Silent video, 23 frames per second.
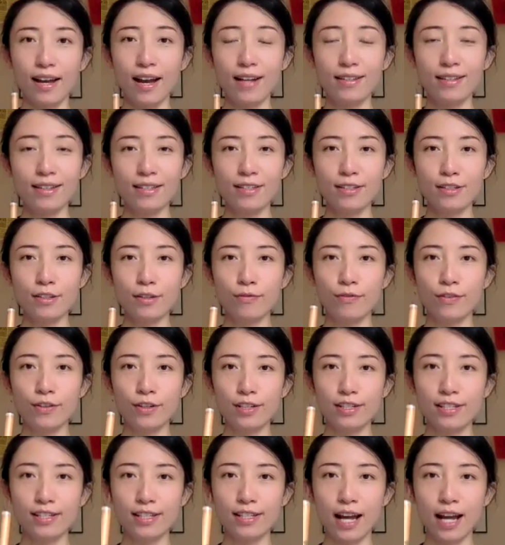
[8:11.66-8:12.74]
And this is the
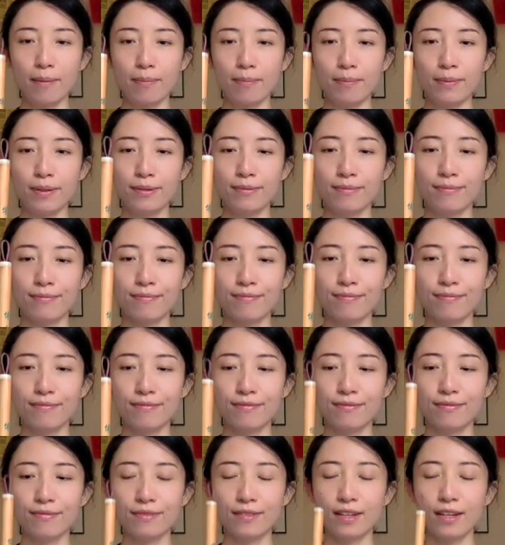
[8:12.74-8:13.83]
first step.
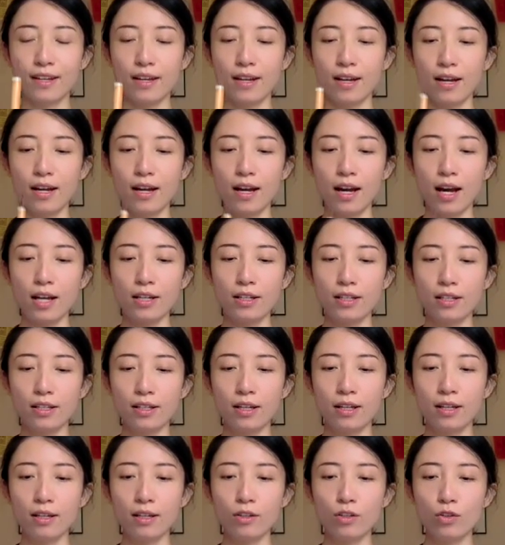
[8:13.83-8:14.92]
And
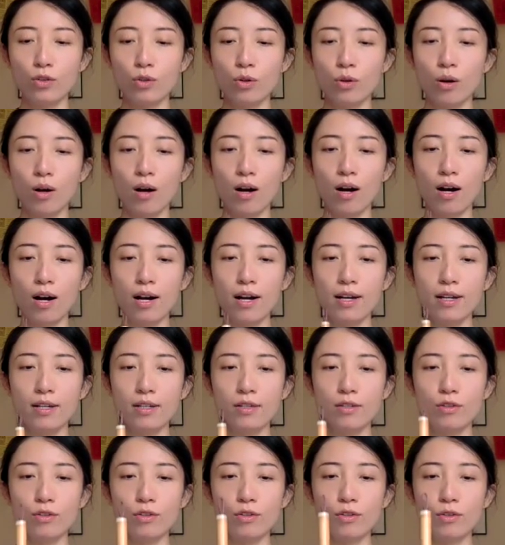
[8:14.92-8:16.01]

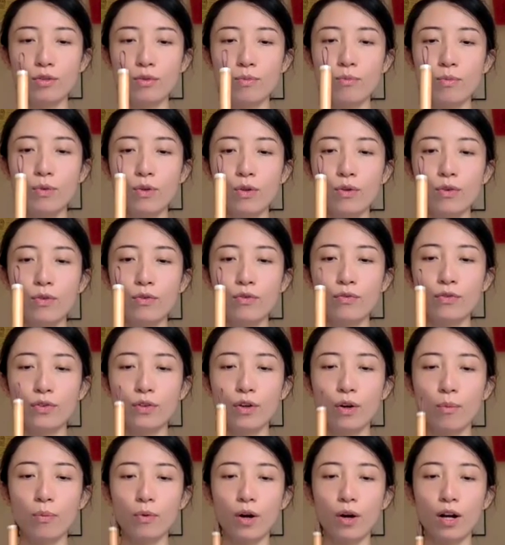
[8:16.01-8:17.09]
try to move
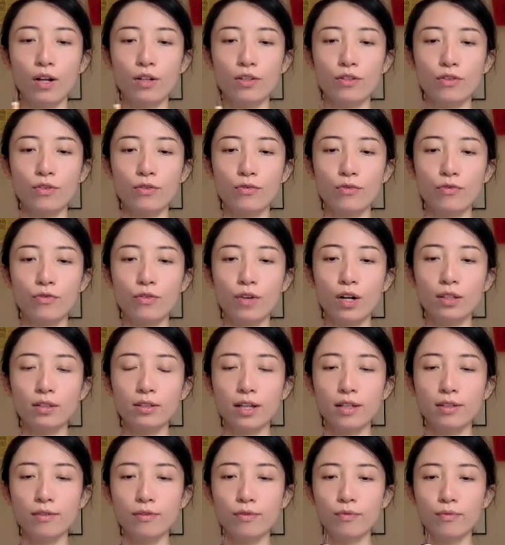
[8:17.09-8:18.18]
your brush
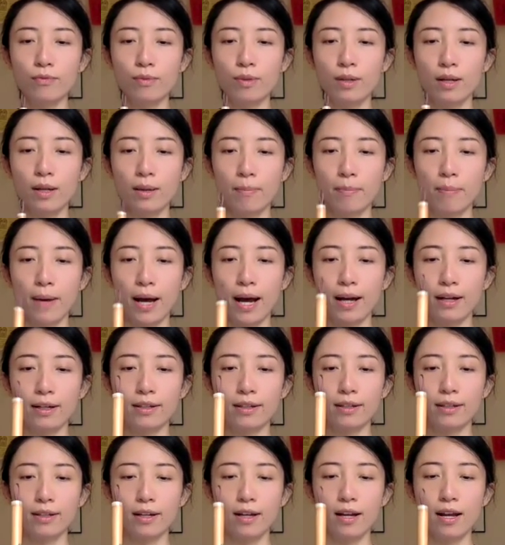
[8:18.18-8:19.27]
front and
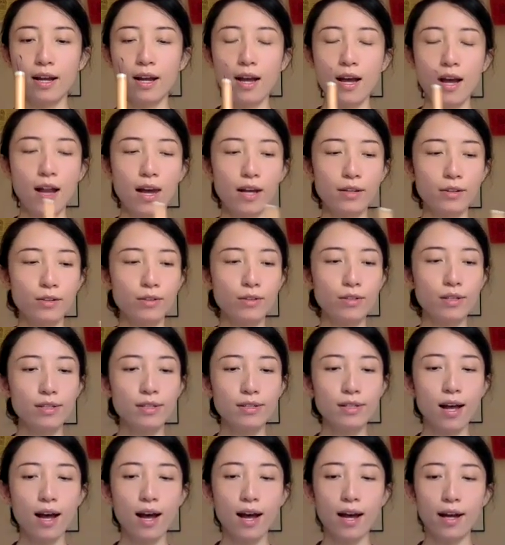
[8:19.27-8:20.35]
back, and to the
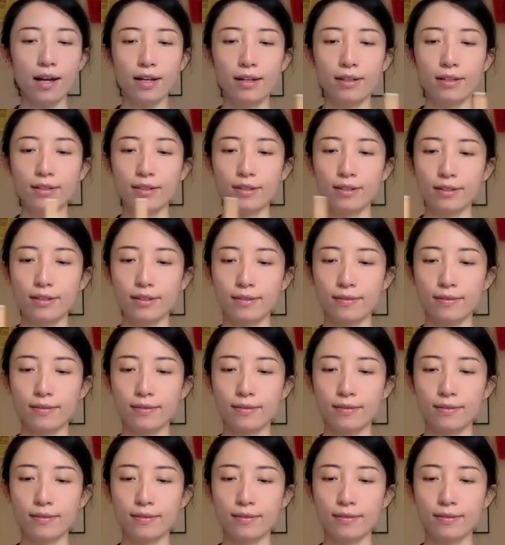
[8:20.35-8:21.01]
side.